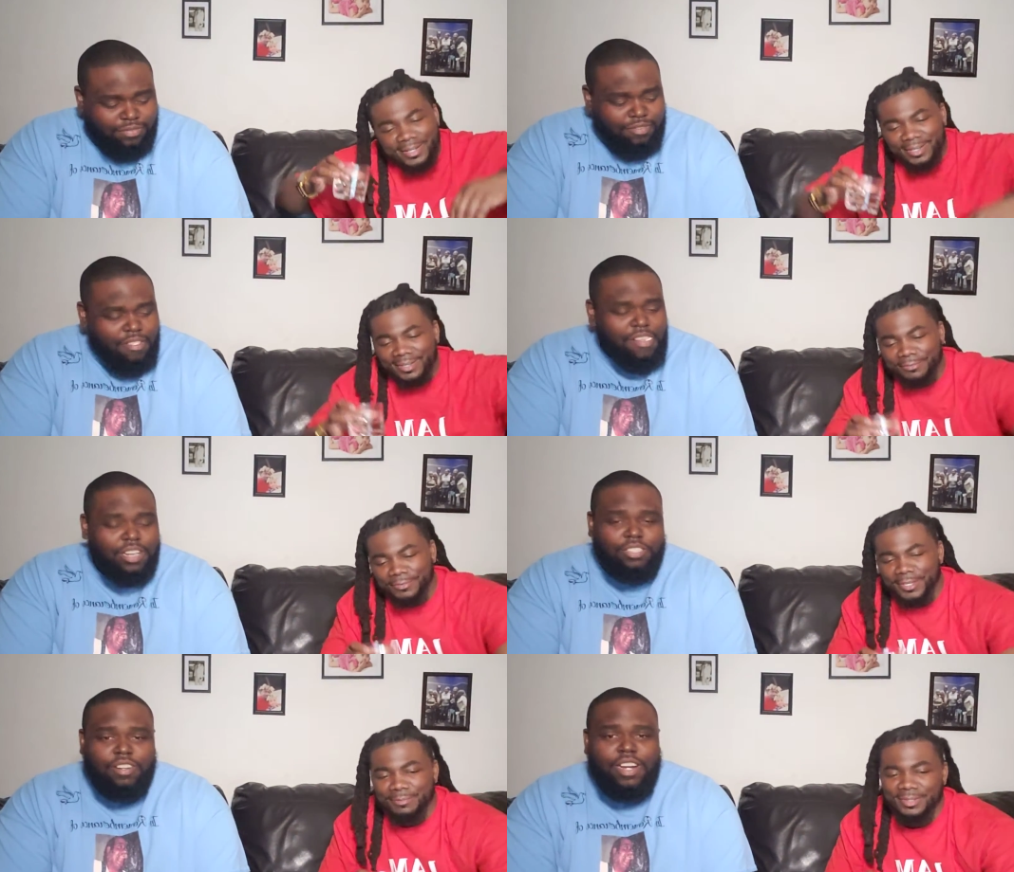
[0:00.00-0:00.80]
Speaker 1: it here.
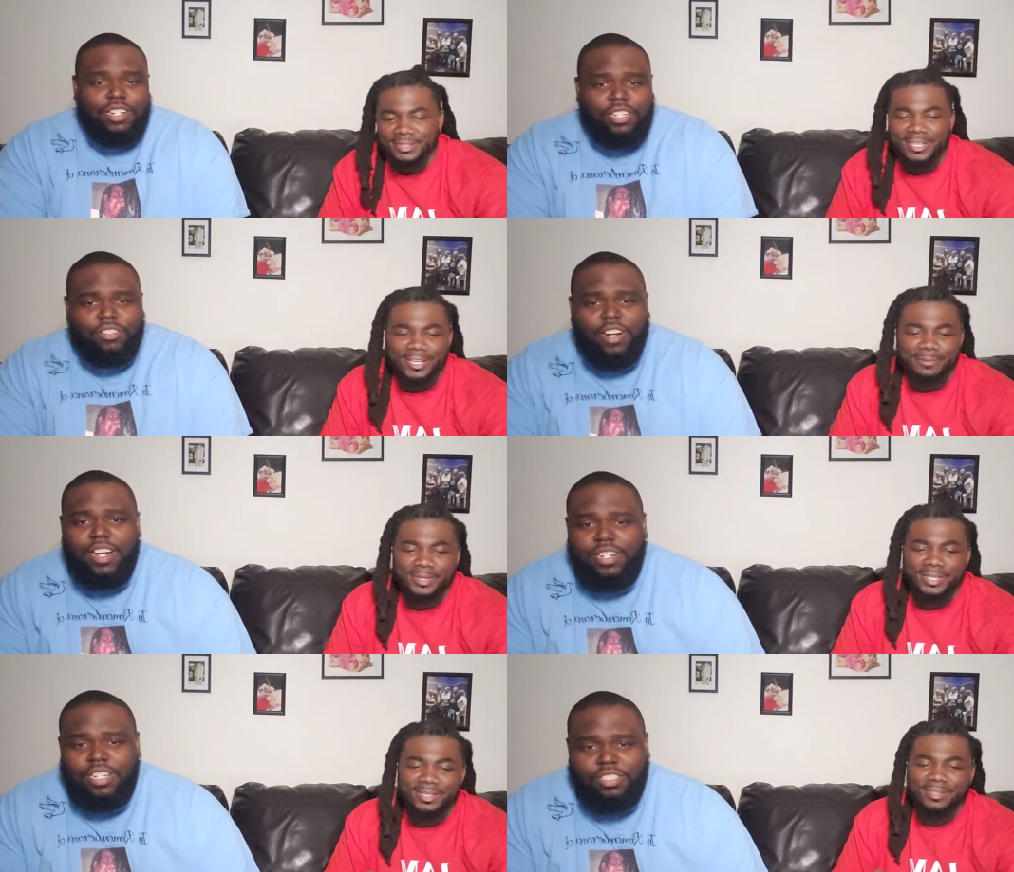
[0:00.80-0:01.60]
That's baby. right. That's
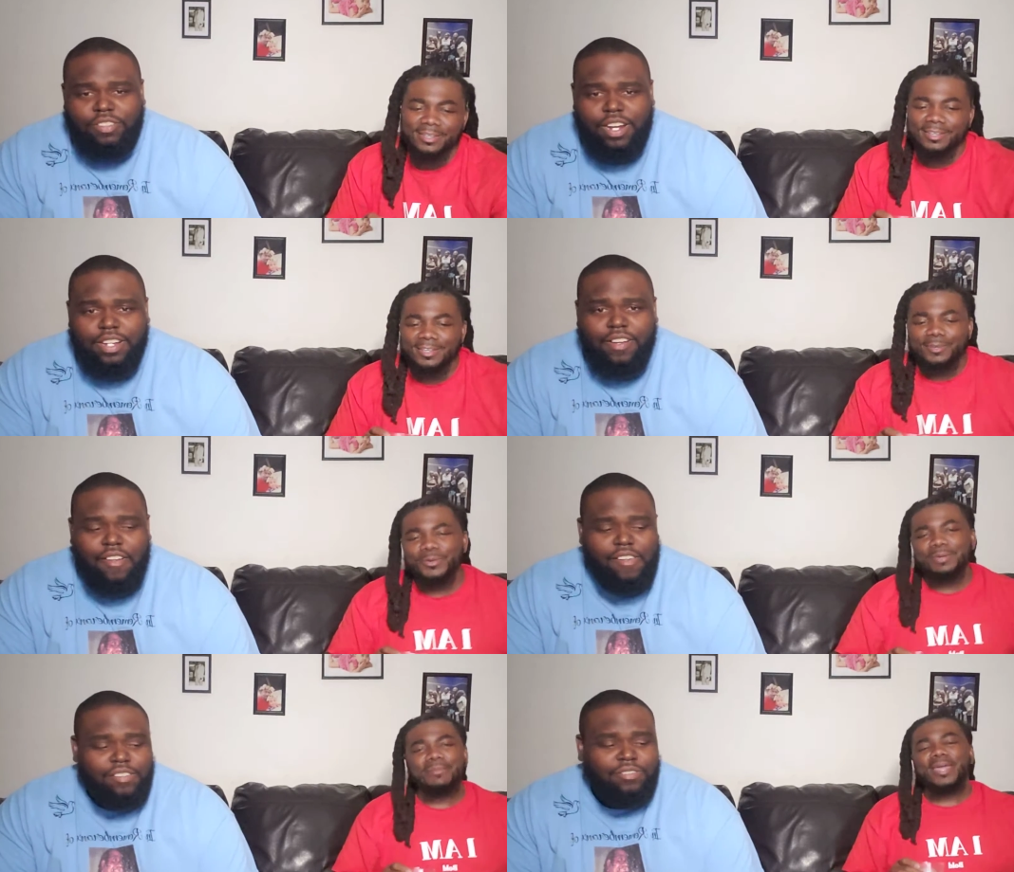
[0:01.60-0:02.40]
right. That's right.
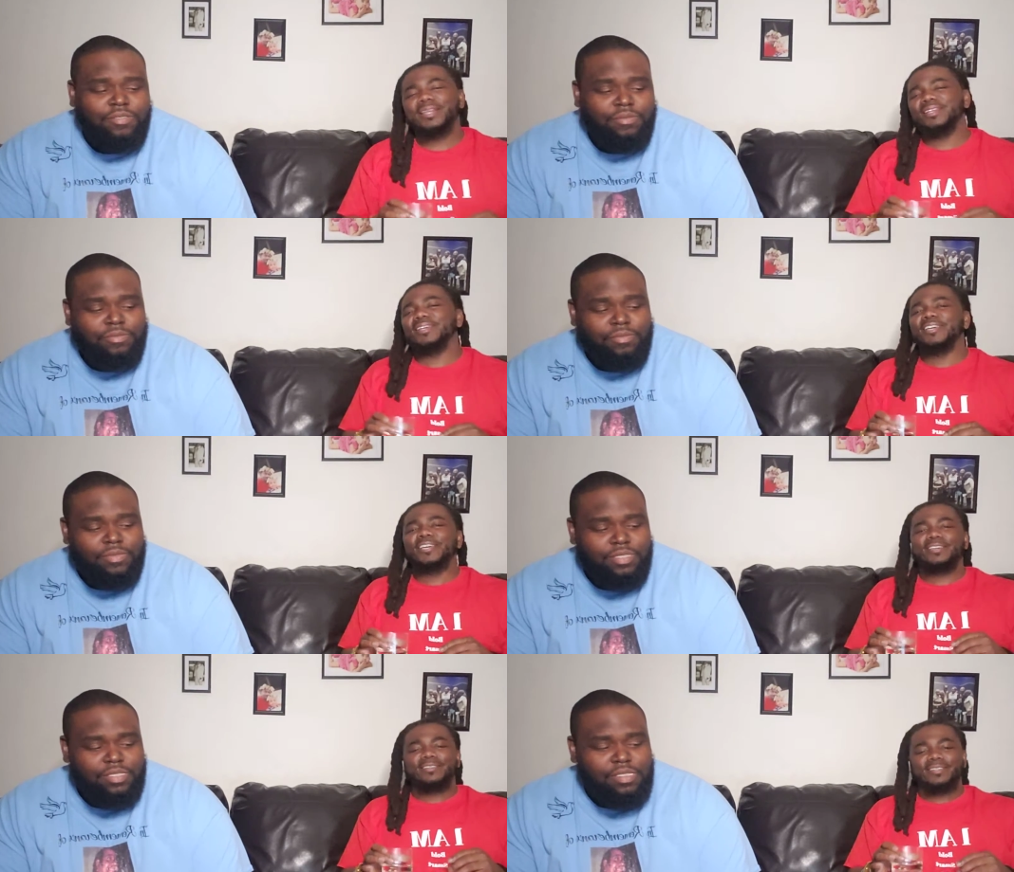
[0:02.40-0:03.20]
We made it
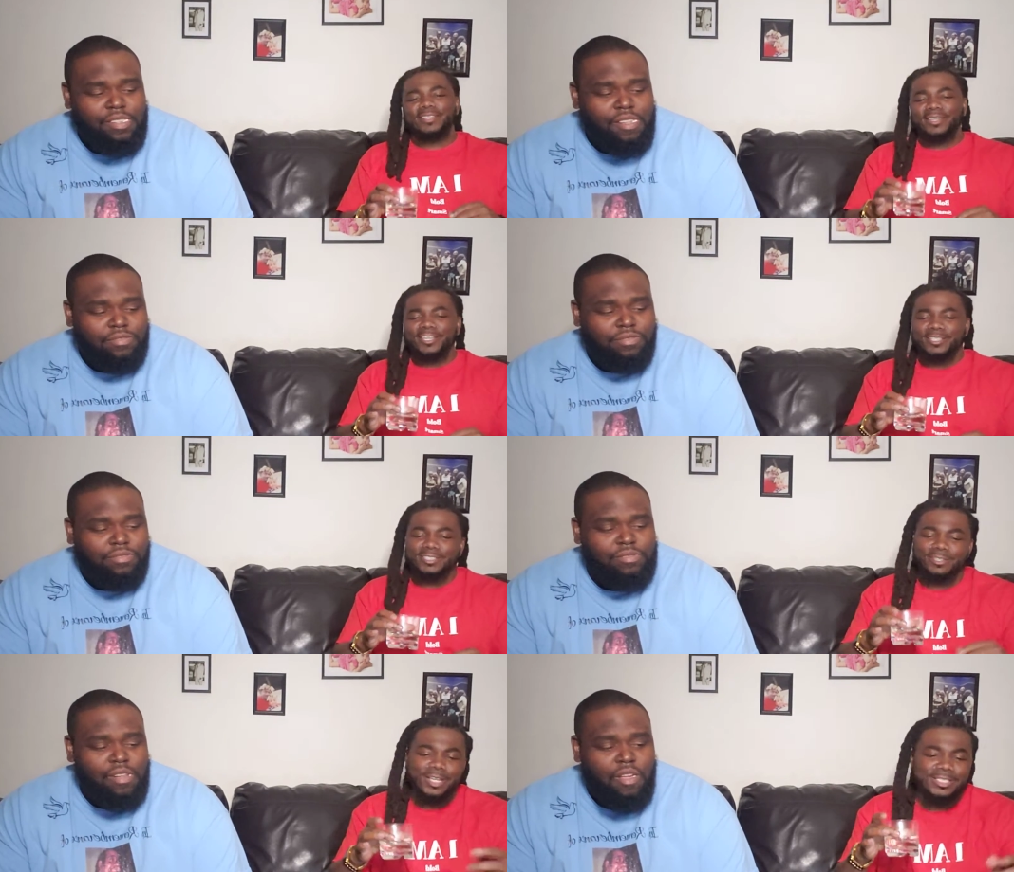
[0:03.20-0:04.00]
here. You
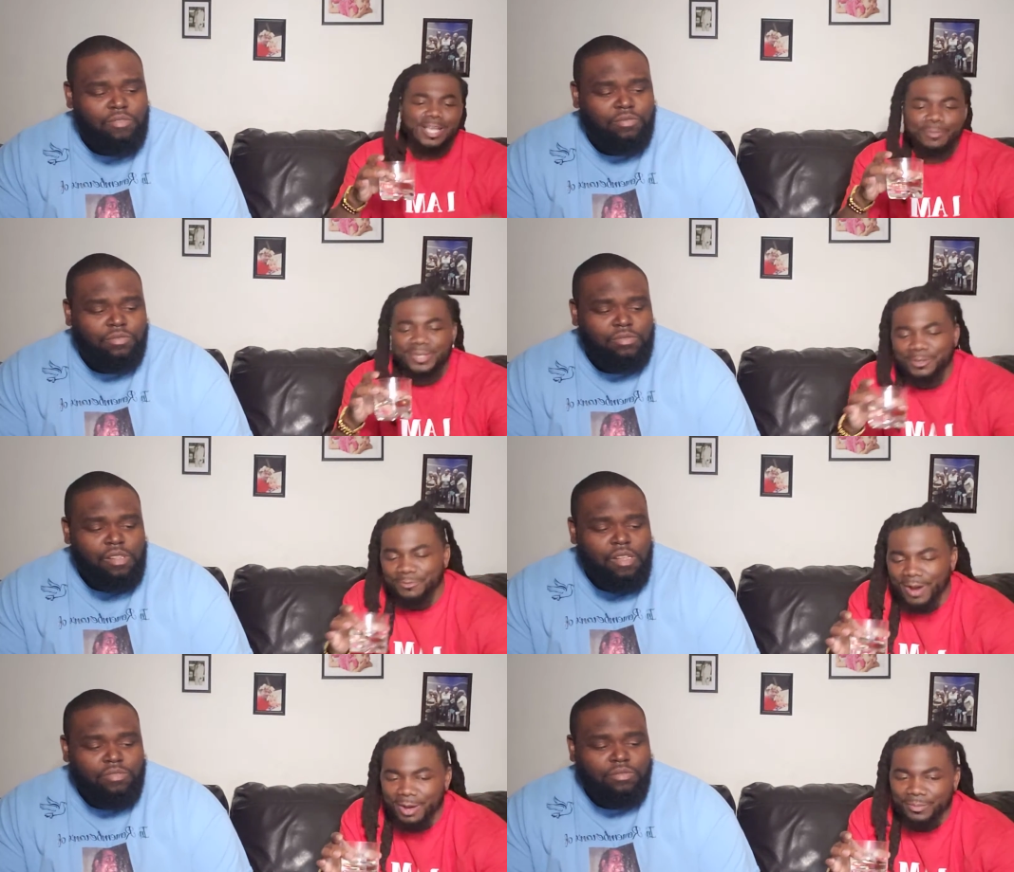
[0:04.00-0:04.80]
dig? So that's how we
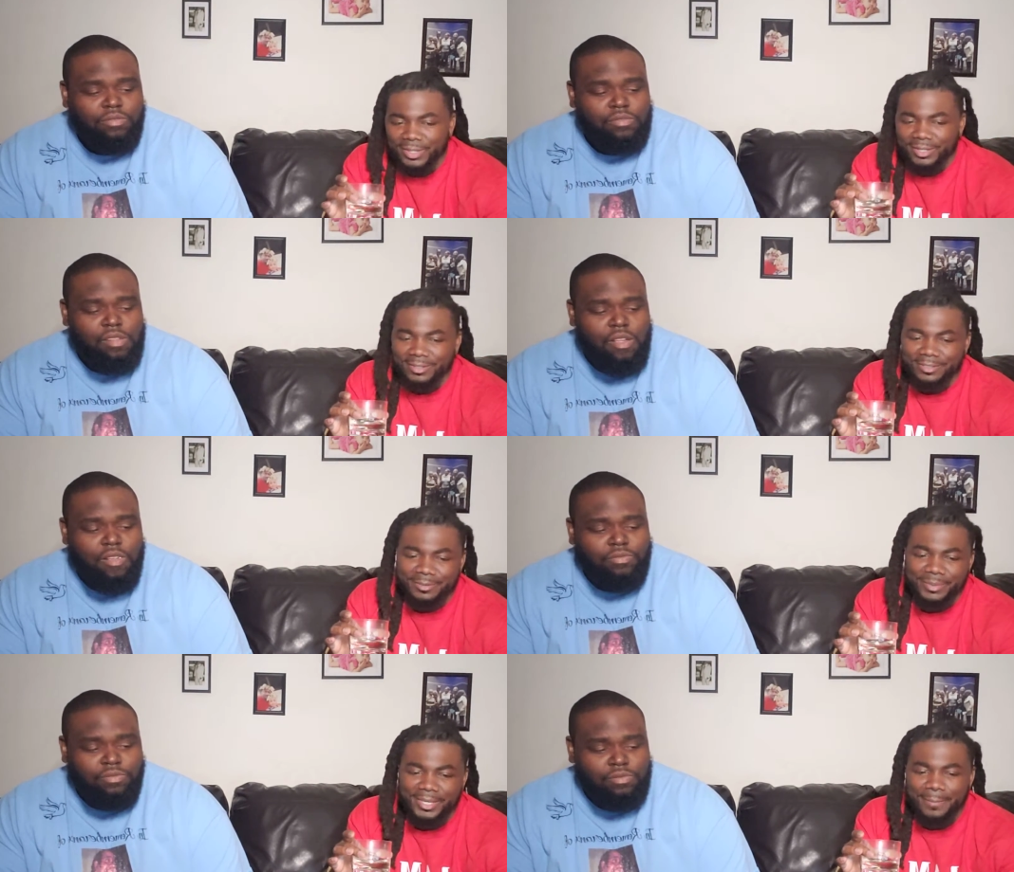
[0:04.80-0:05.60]
gonna rock with it. You
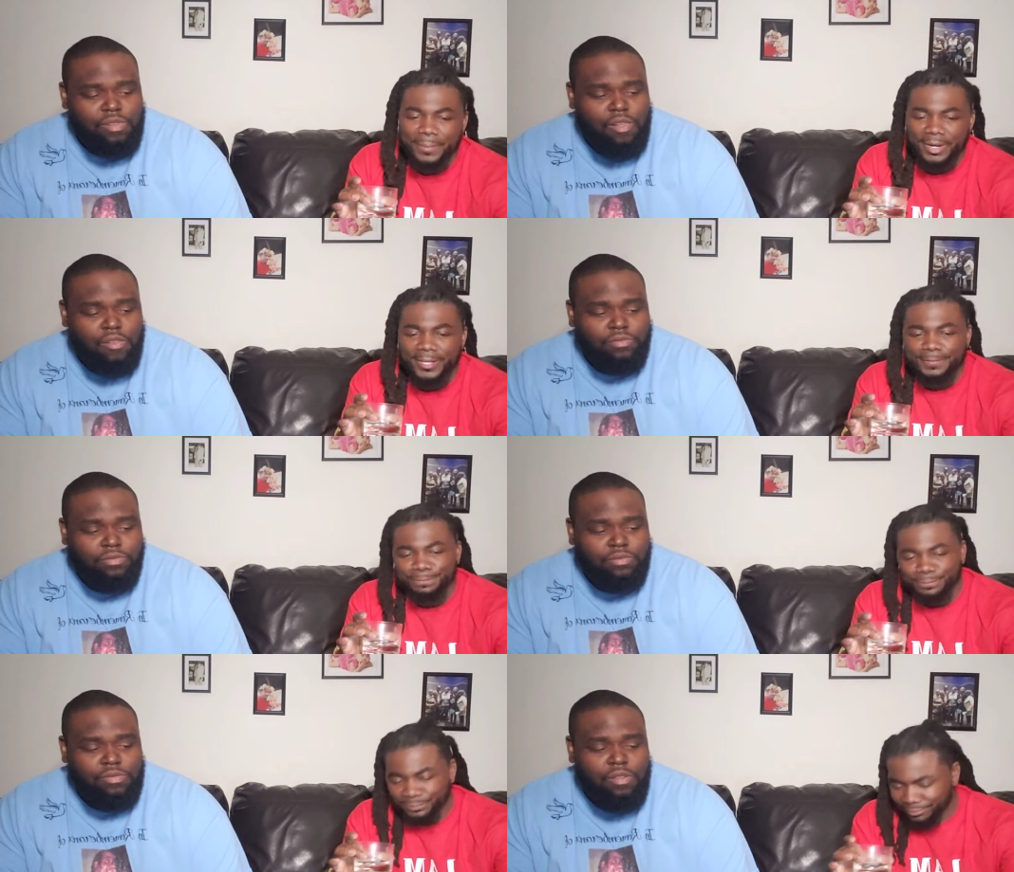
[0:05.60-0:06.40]
know what I mean? But